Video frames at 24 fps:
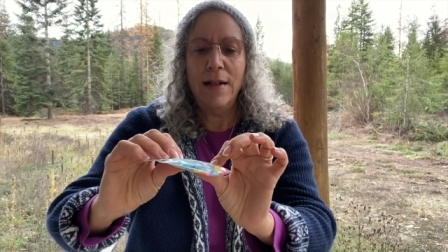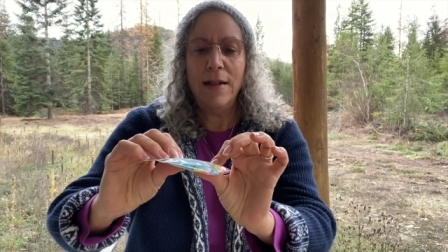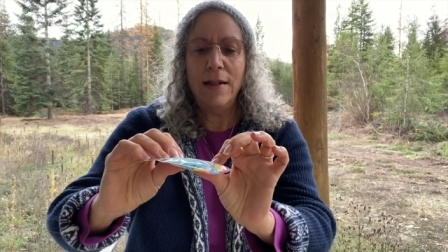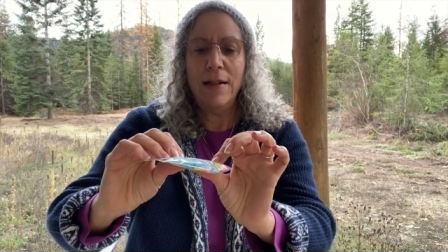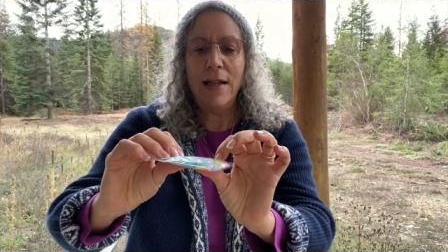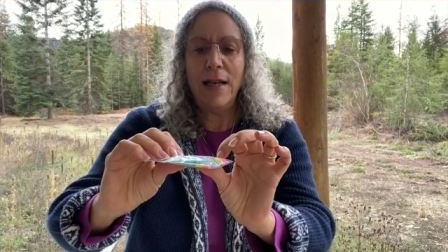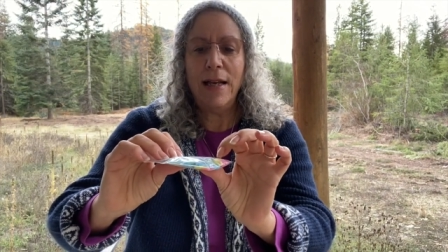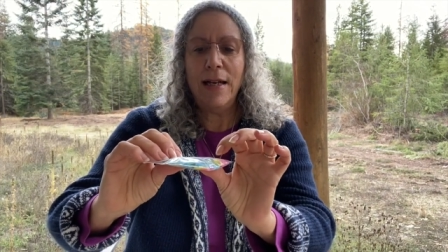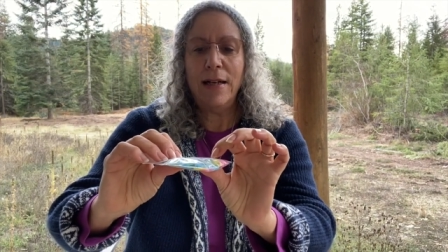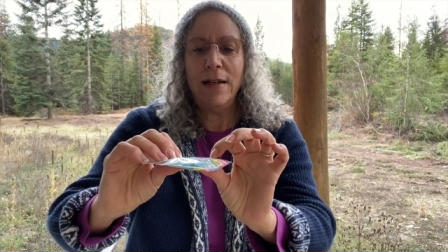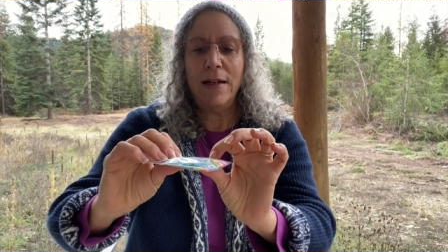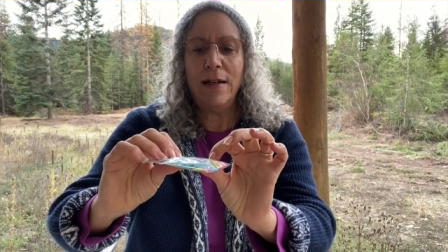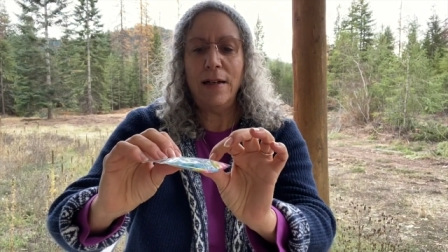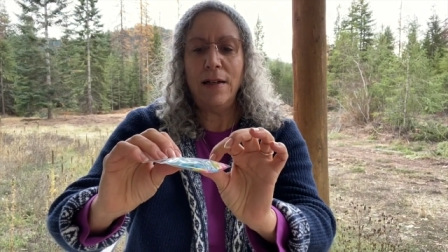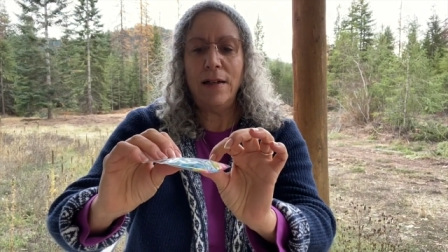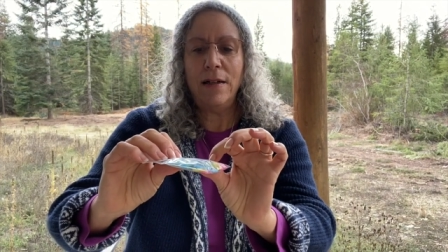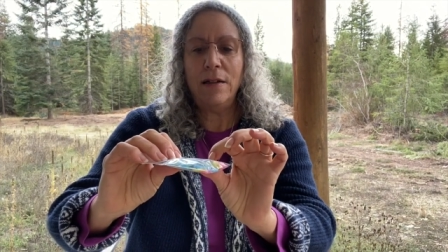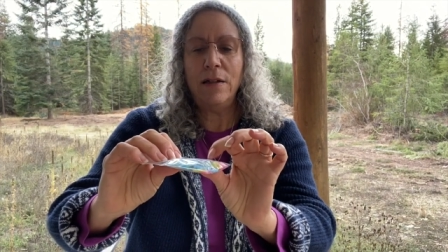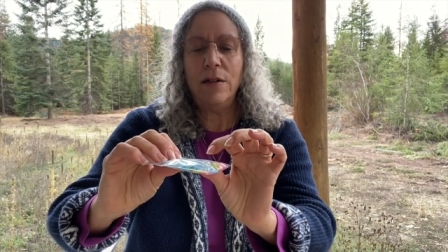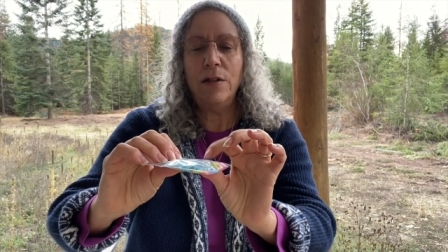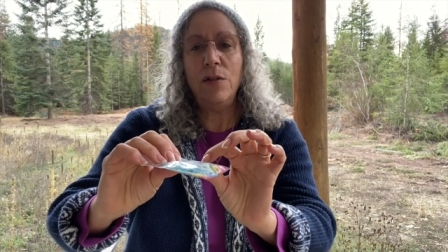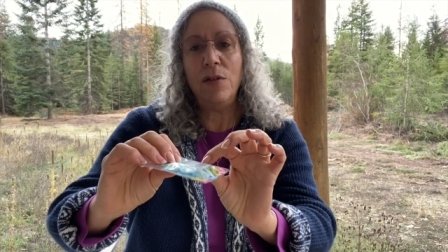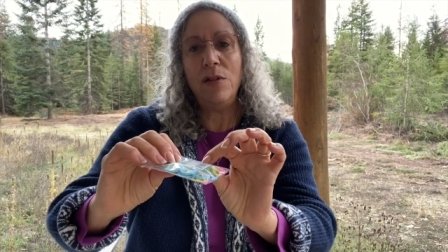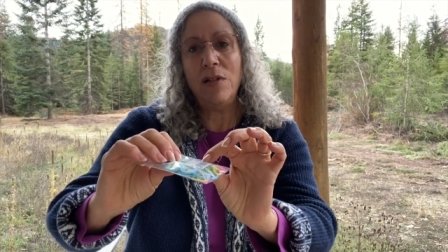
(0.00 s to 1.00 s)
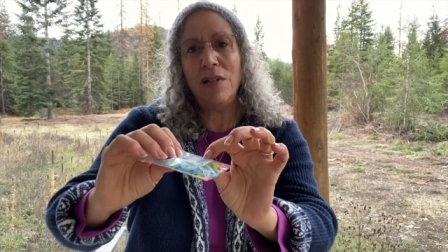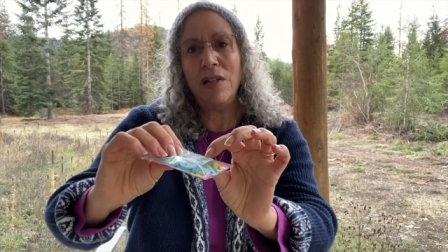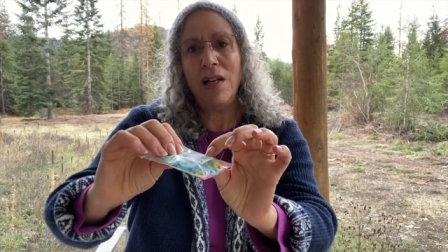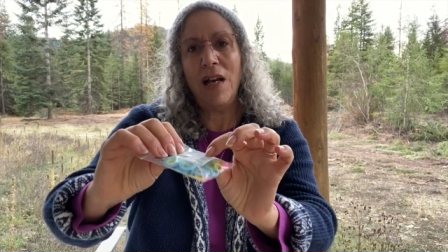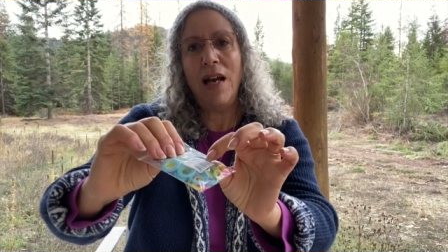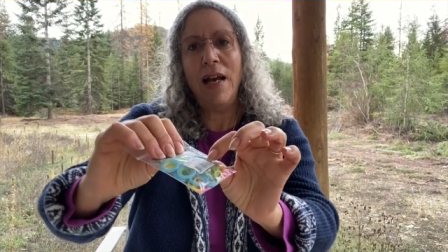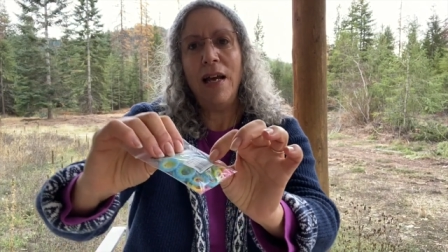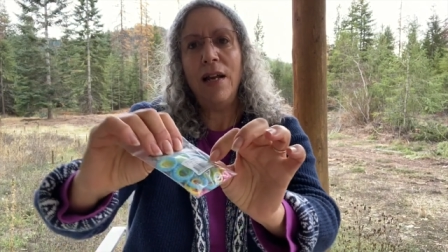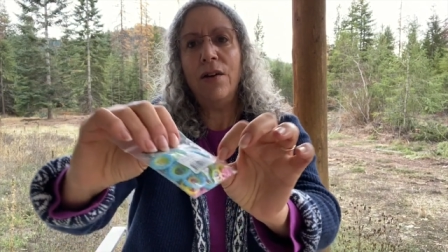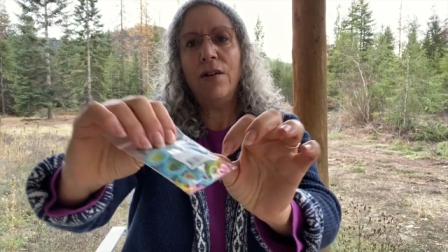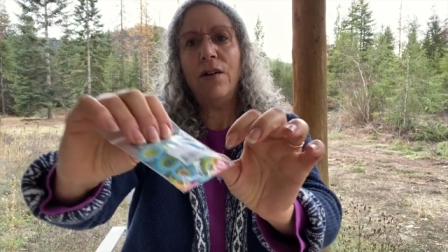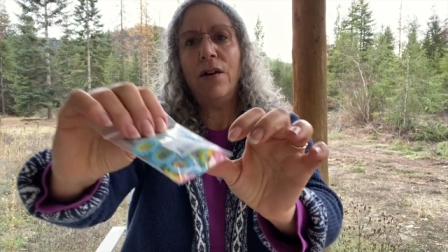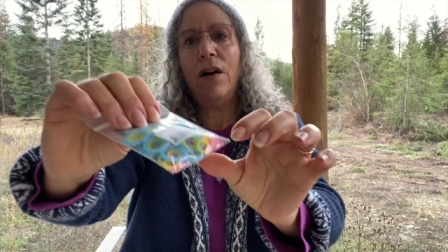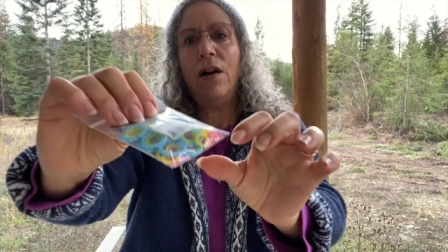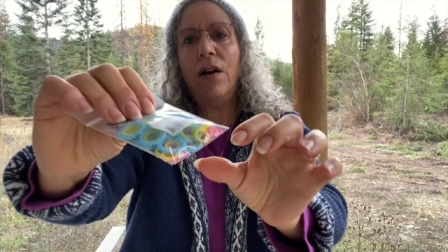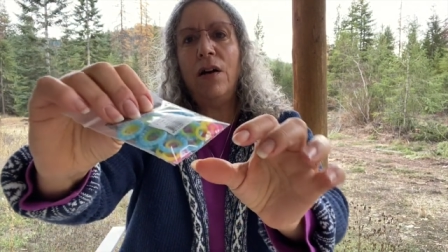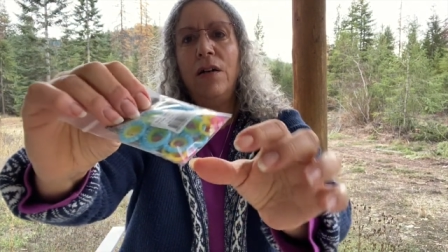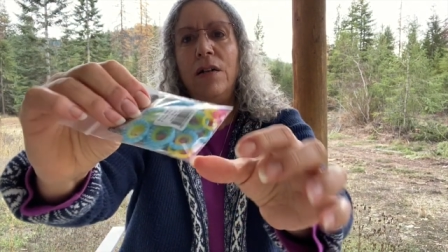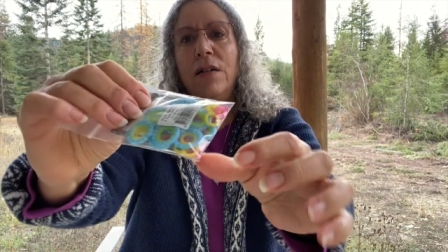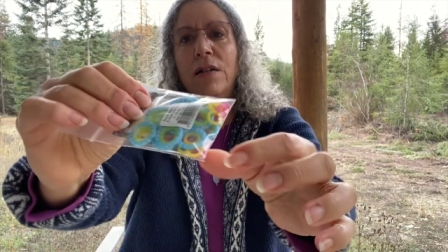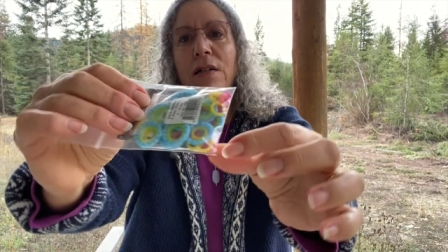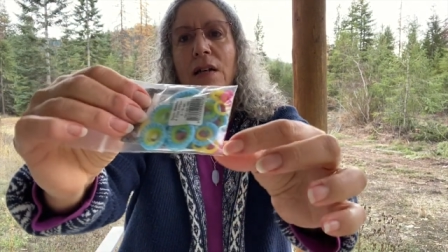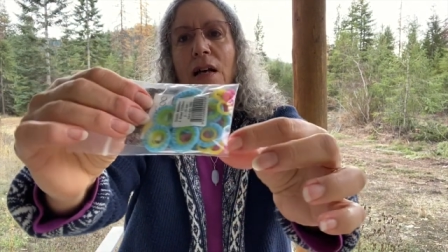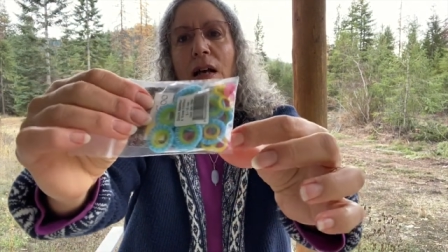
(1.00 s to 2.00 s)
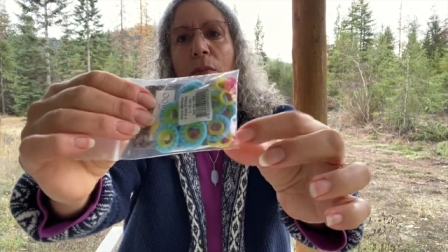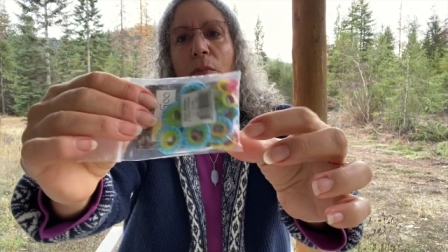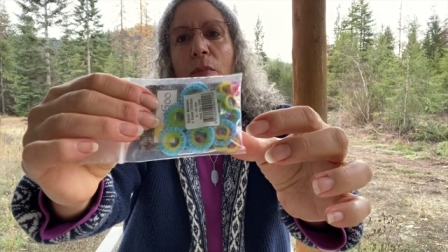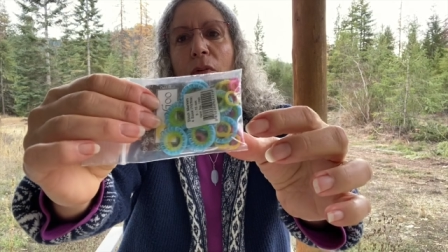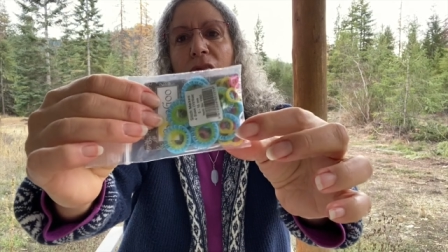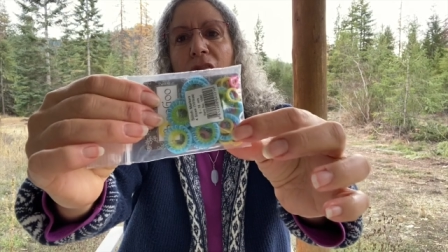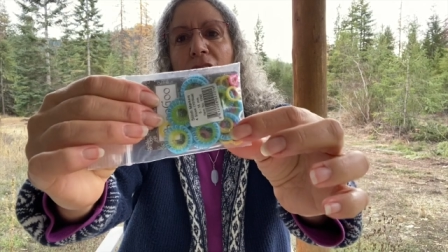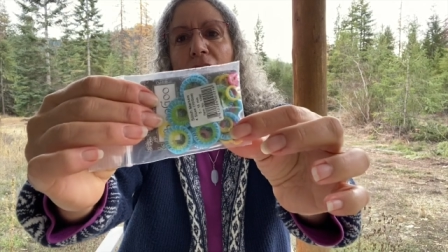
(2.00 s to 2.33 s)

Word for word: like a Lucite or a hard type of